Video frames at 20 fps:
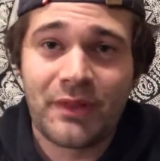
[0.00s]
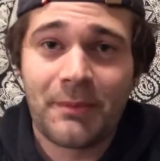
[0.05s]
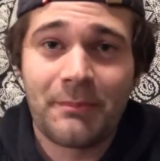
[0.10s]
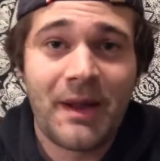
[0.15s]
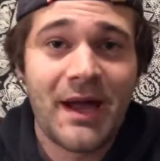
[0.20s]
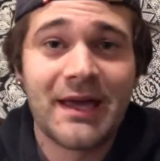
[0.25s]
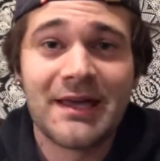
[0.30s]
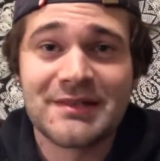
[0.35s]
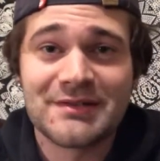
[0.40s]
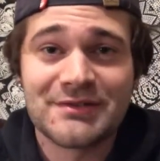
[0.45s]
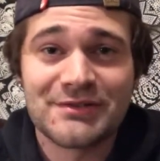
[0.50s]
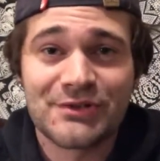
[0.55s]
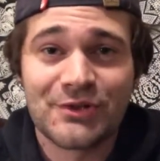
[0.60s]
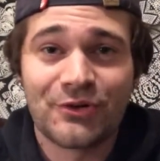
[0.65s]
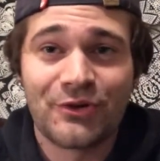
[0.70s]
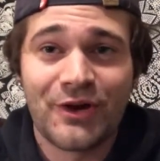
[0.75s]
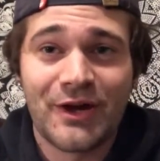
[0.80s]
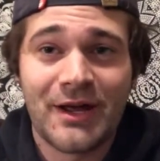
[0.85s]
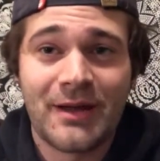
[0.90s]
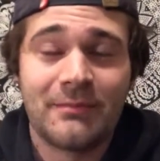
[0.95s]
my
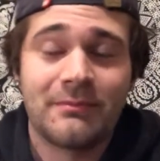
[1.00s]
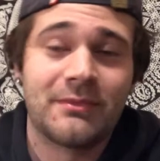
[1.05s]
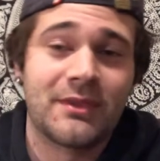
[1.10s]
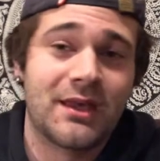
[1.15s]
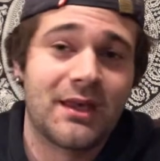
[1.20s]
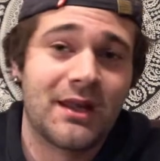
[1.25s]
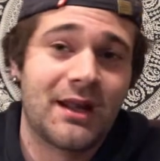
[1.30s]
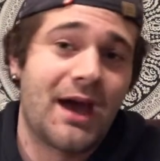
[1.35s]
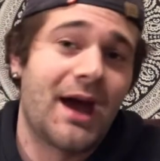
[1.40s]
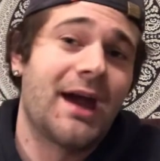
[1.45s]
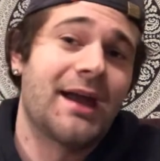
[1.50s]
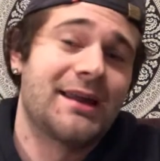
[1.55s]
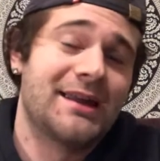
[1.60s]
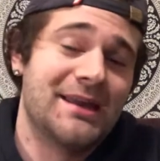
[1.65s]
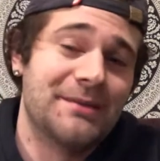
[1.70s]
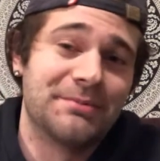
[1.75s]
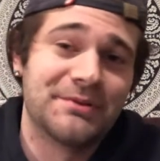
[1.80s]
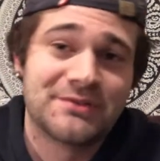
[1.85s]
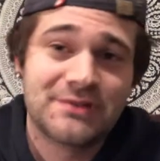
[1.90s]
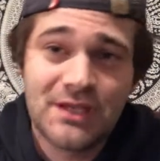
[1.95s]
Instagram that I
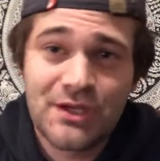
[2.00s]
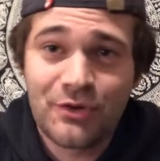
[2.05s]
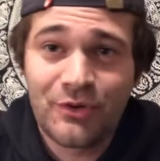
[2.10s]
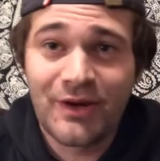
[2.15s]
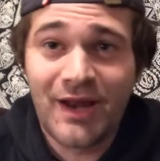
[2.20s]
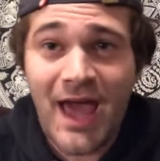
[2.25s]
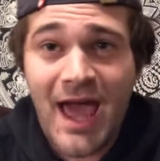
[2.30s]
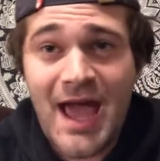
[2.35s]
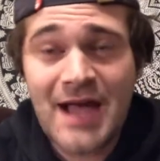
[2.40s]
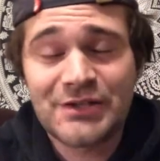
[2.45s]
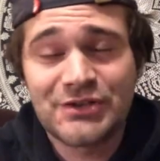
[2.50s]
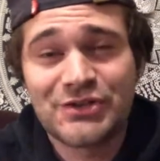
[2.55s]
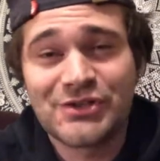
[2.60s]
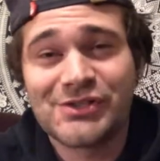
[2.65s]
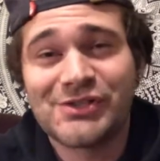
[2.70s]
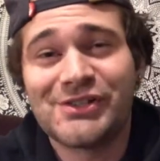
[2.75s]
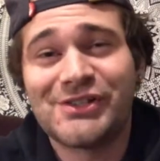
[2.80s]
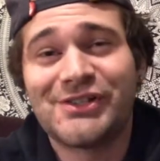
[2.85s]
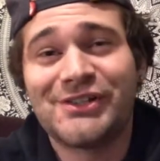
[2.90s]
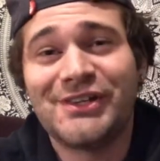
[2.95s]
keep a secret
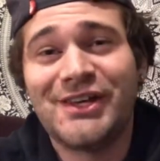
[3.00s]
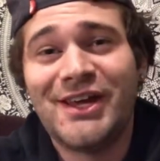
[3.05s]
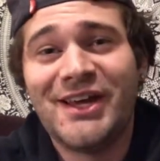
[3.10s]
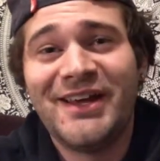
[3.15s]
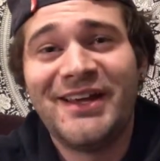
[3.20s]
actually